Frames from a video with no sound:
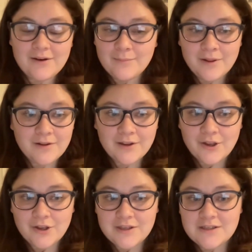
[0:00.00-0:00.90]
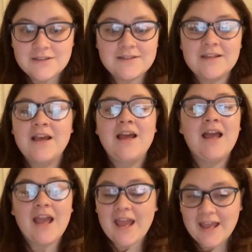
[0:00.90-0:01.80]
your milk and cookies.
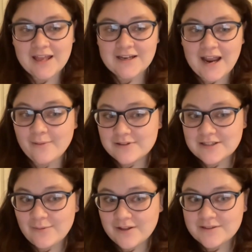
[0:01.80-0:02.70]
And I will see you all